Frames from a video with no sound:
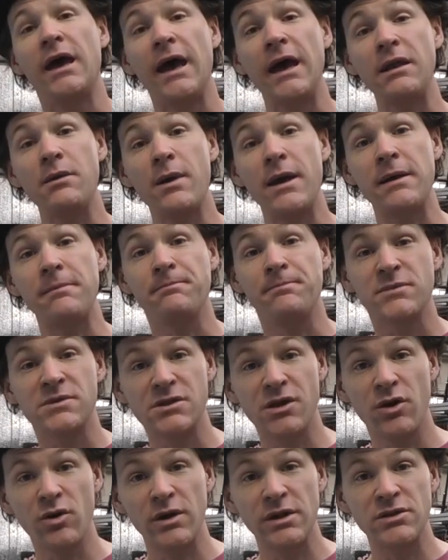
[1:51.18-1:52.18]
Anyway,
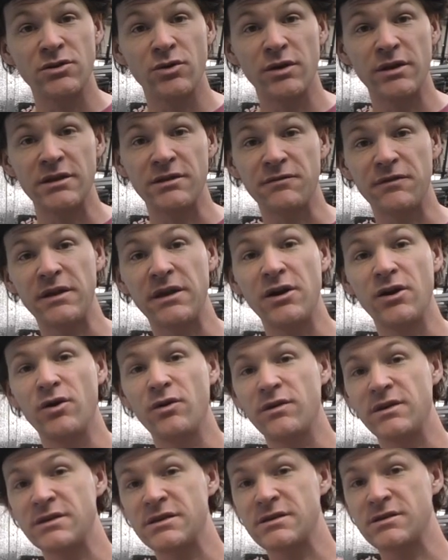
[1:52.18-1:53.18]
so enjoy this
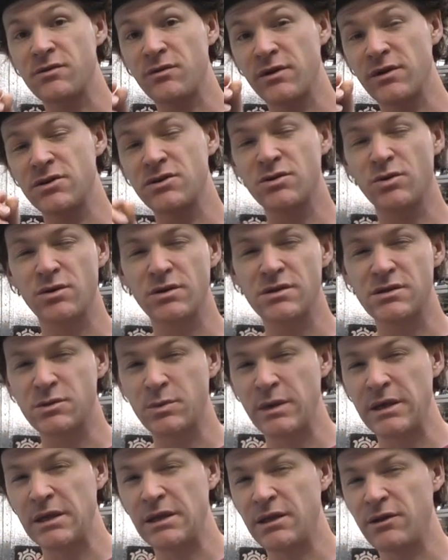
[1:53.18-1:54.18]
video. This is a very short and
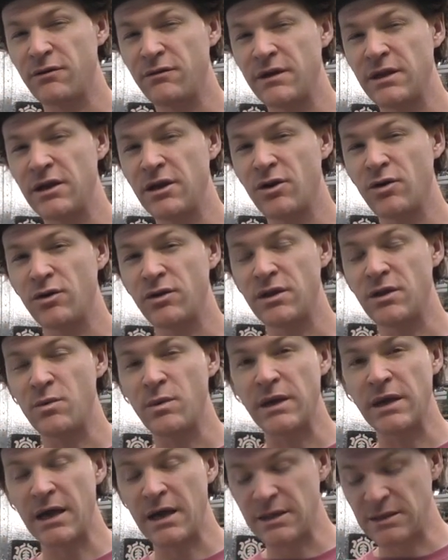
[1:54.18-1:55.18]
sweet little video. And then
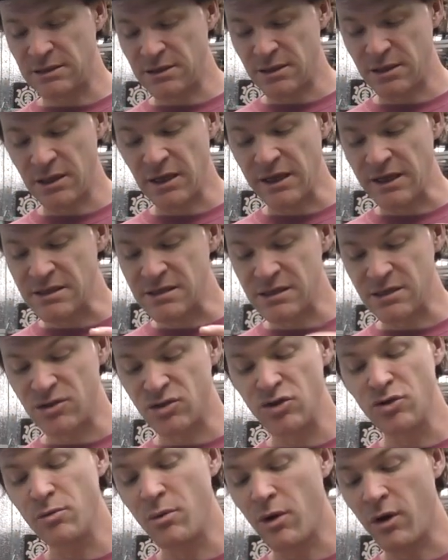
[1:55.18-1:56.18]
we got, uh, like I said,
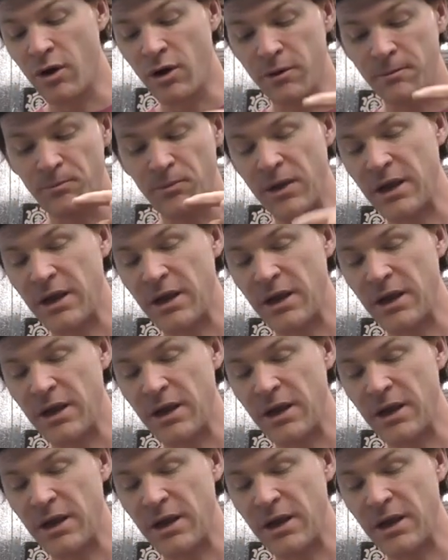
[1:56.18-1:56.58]
two more.